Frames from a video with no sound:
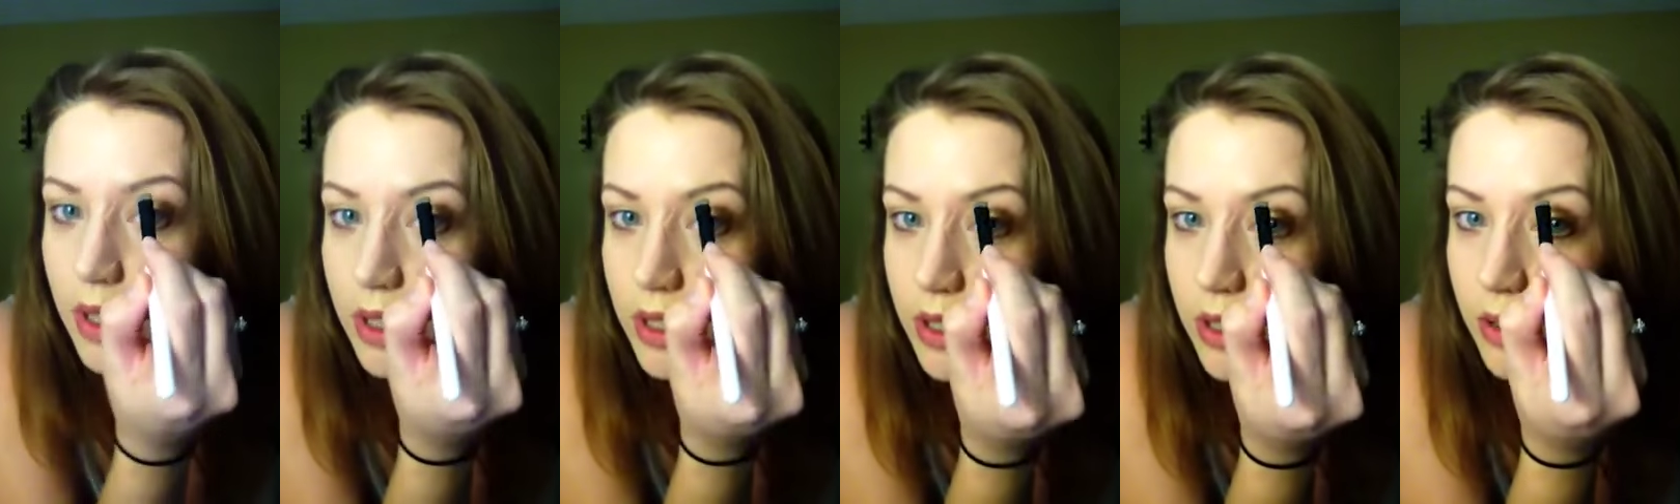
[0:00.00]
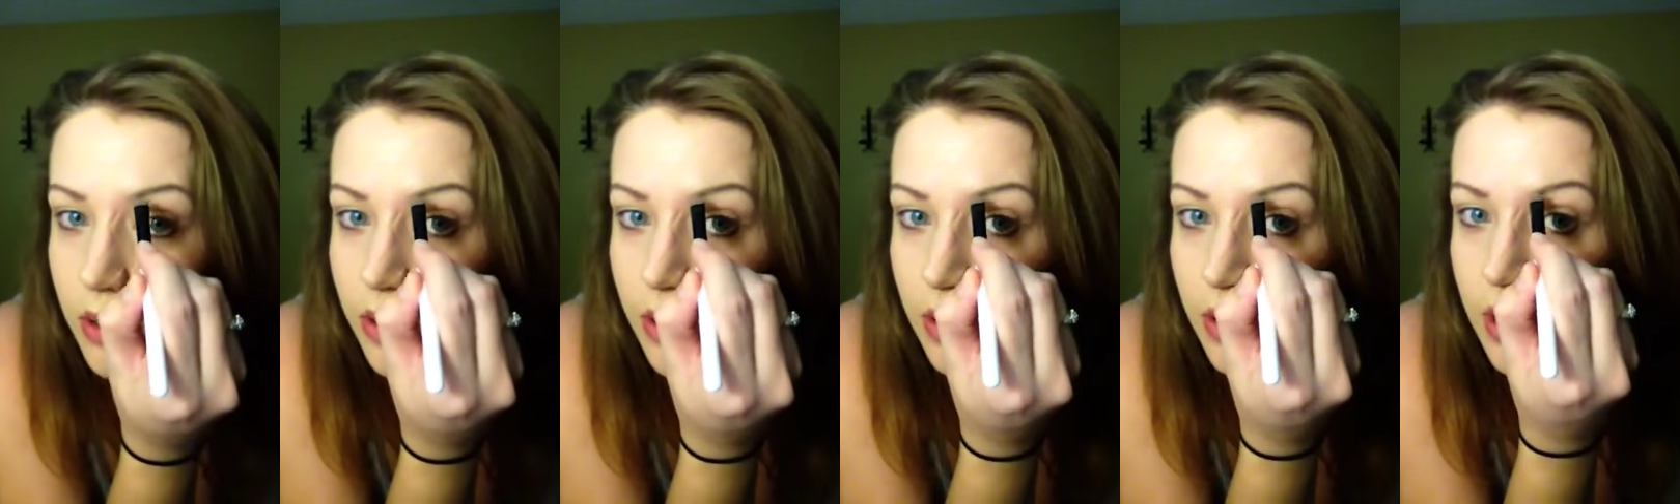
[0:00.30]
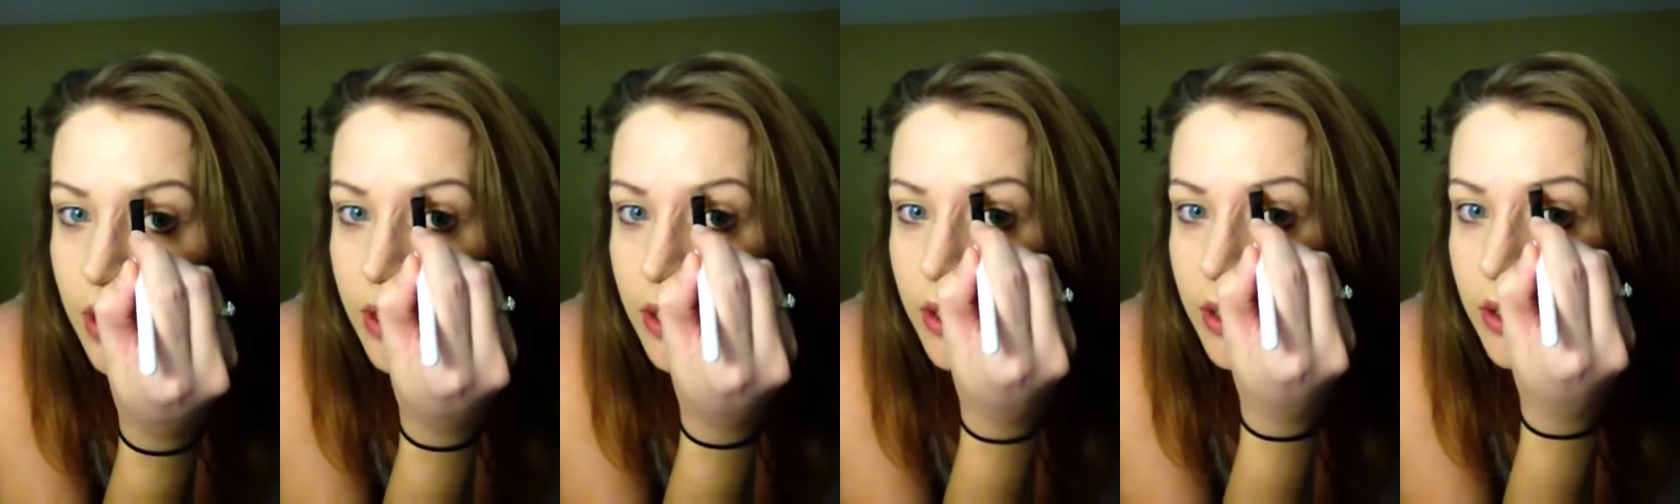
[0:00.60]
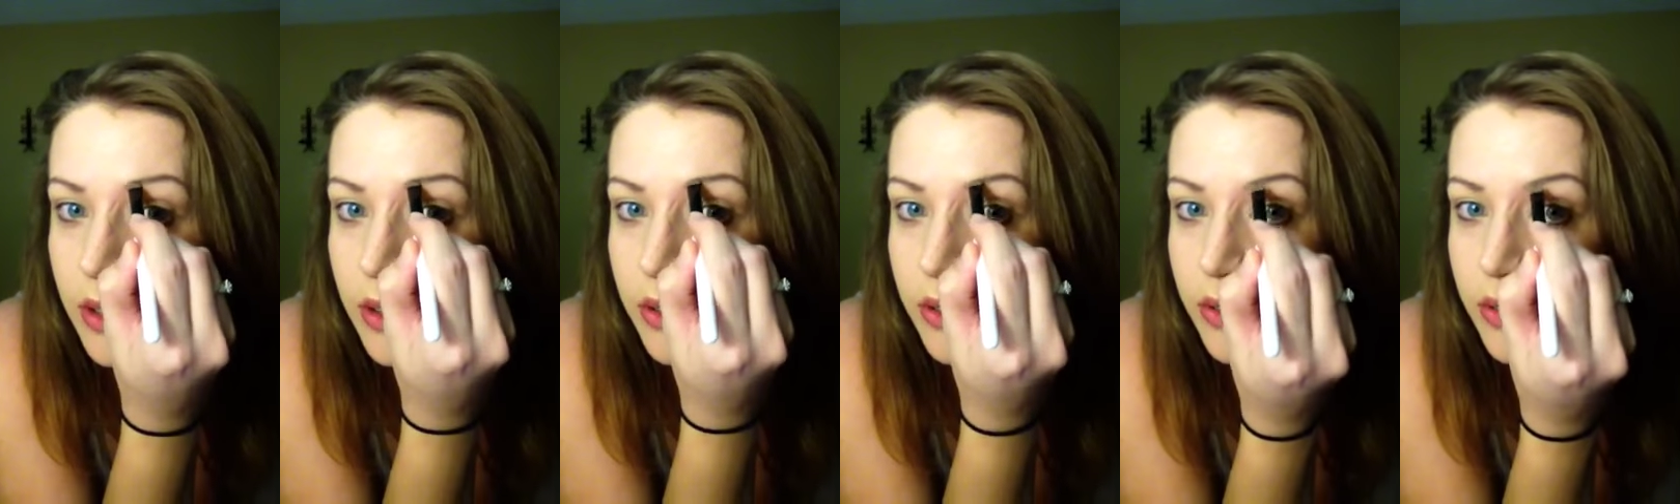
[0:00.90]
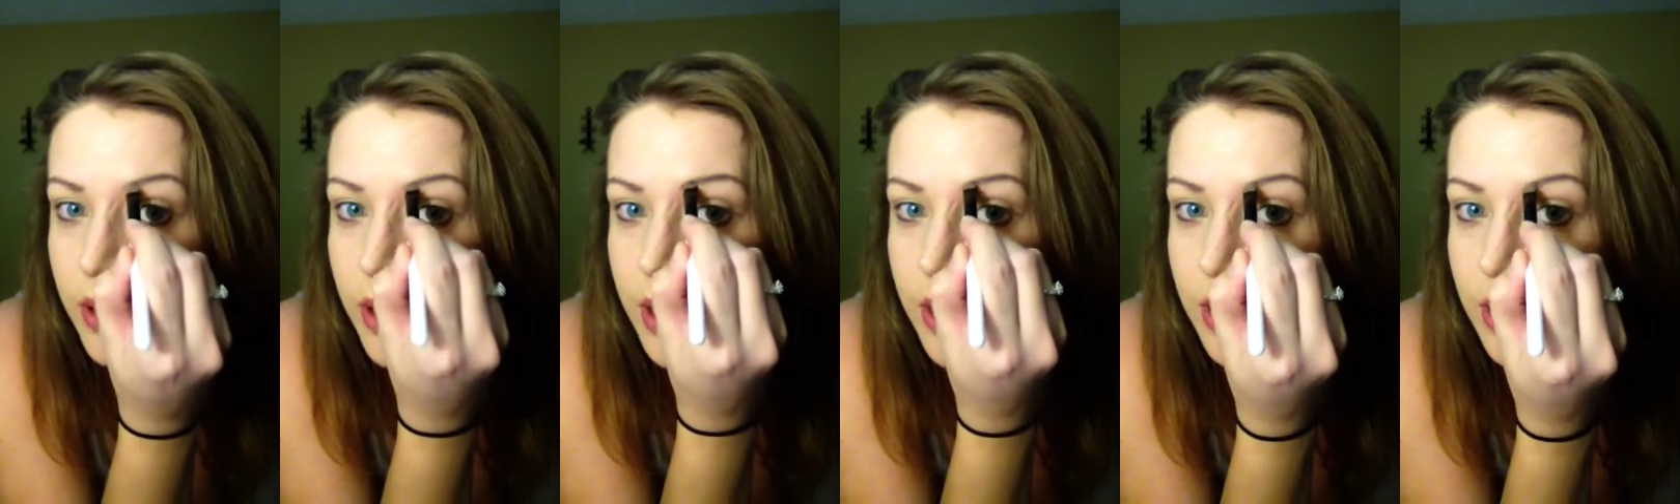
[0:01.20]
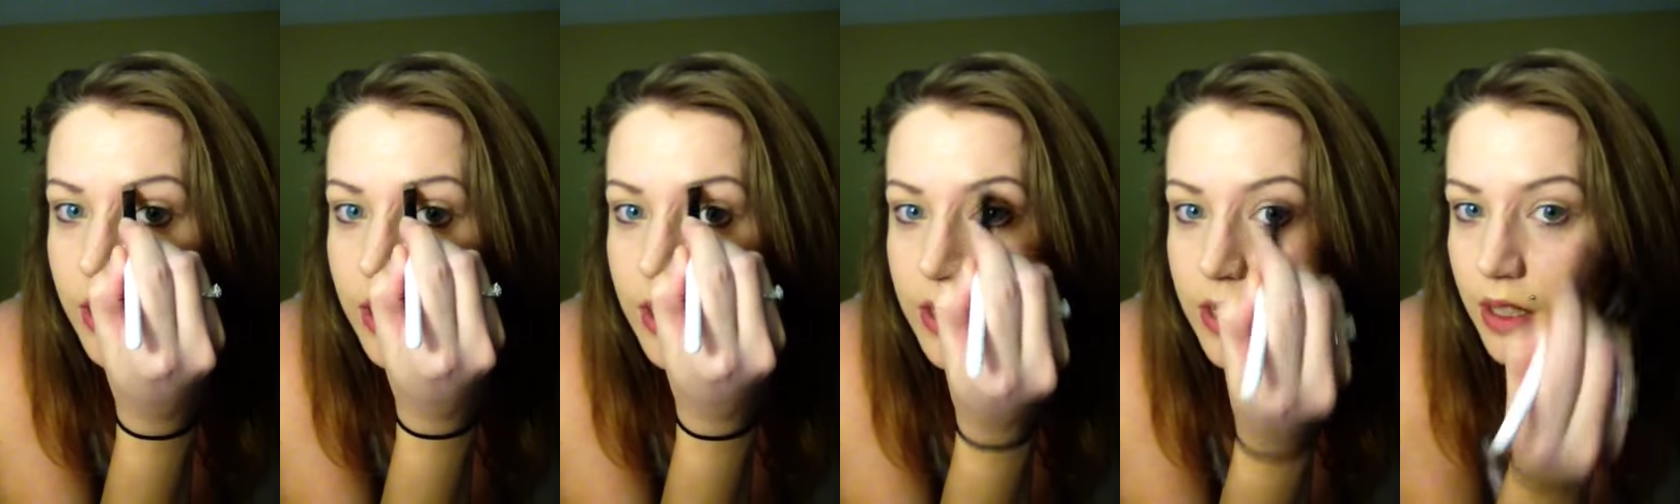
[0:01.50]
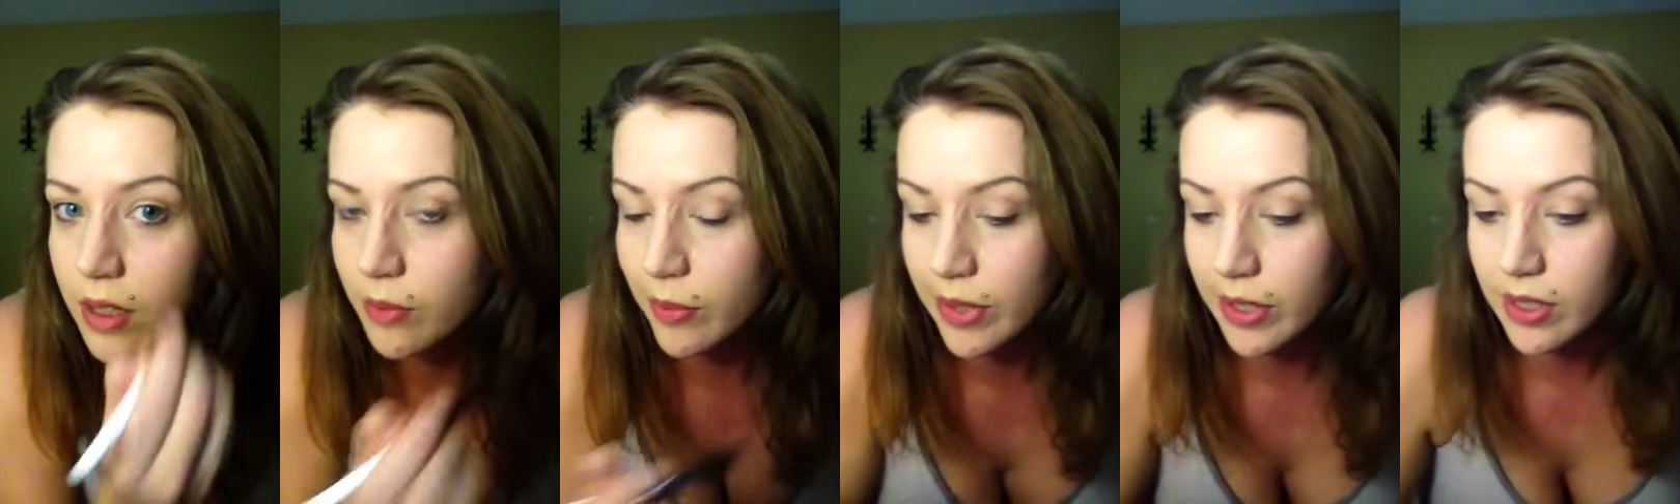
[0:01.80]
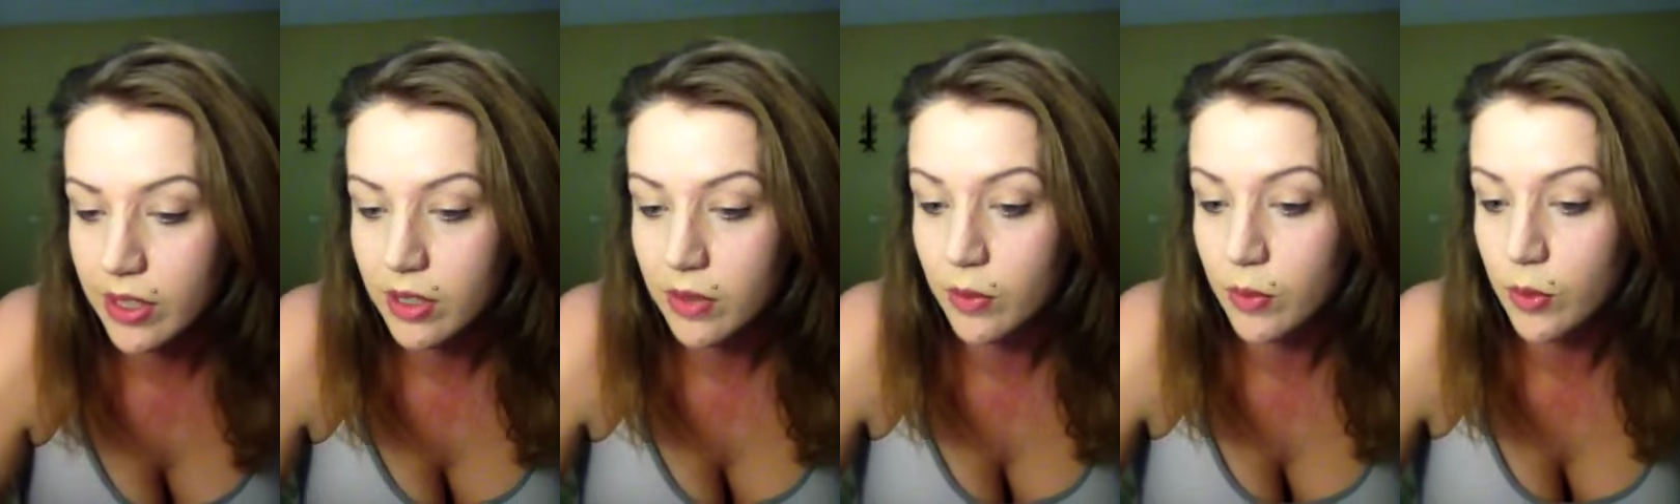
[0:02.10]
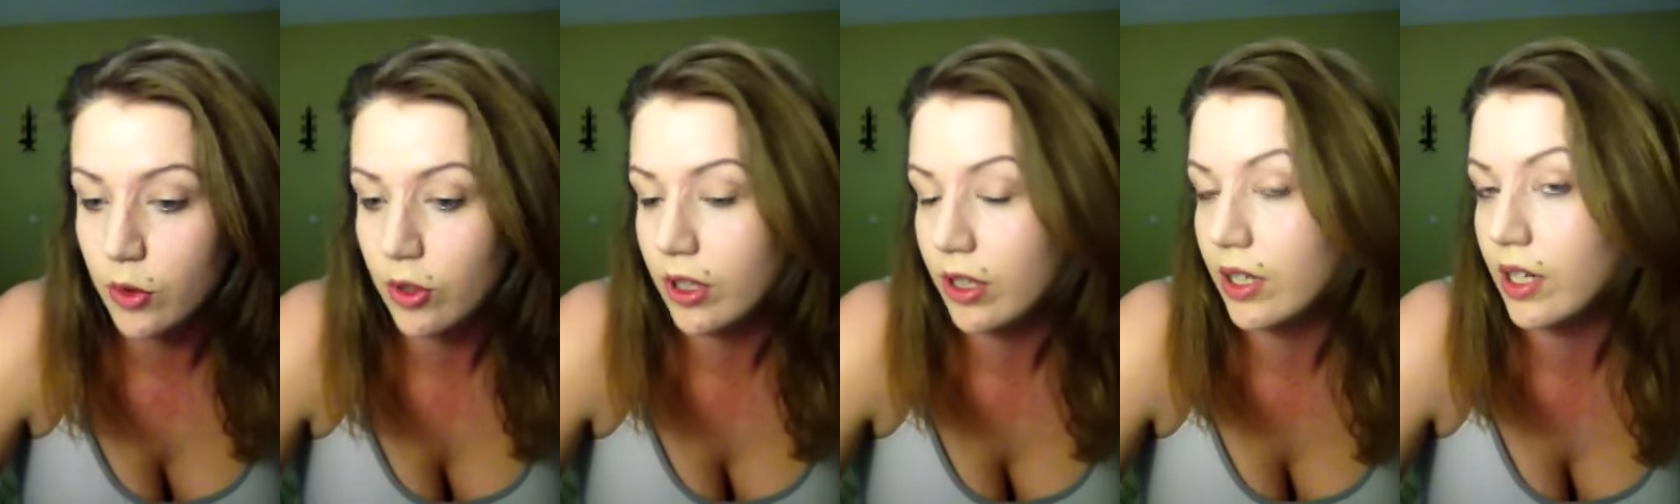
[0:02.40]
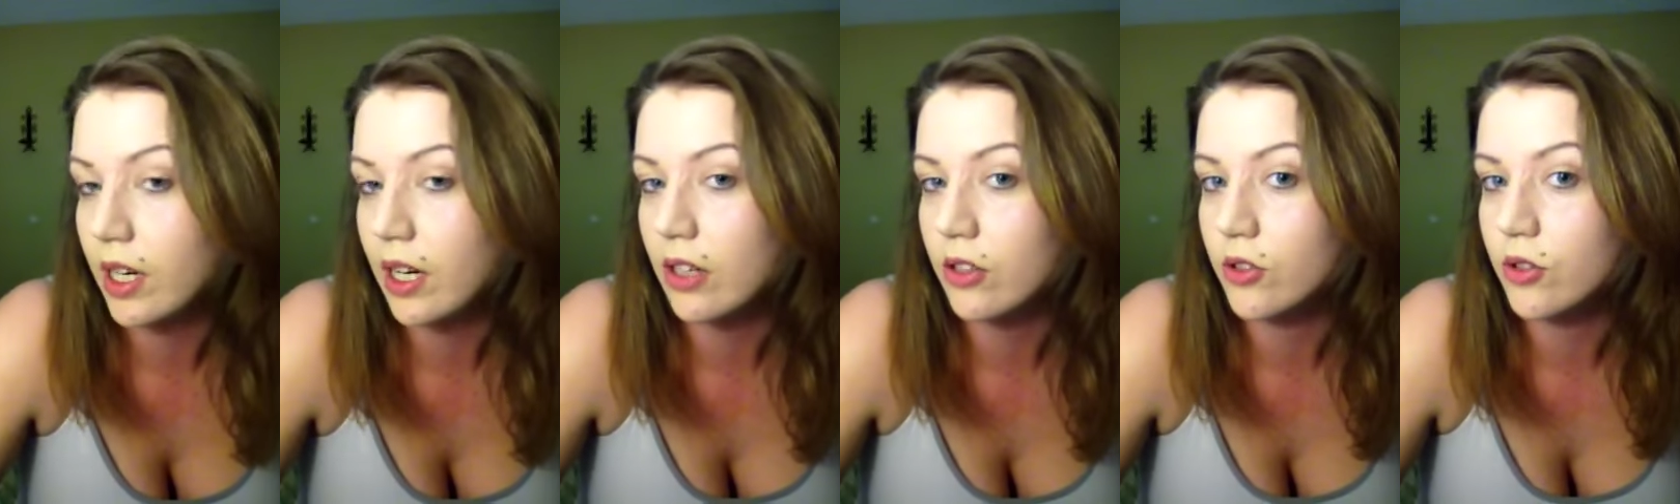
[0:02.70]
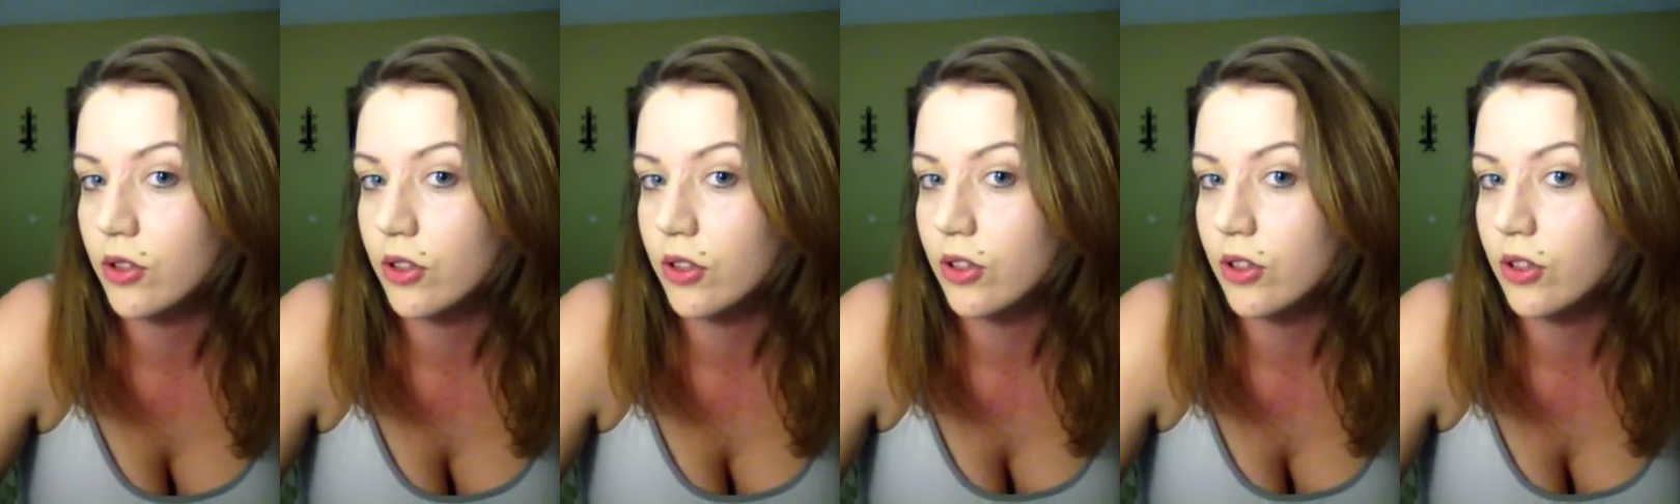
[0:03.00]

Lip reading: it to look lighter in the front because it makes it more natural.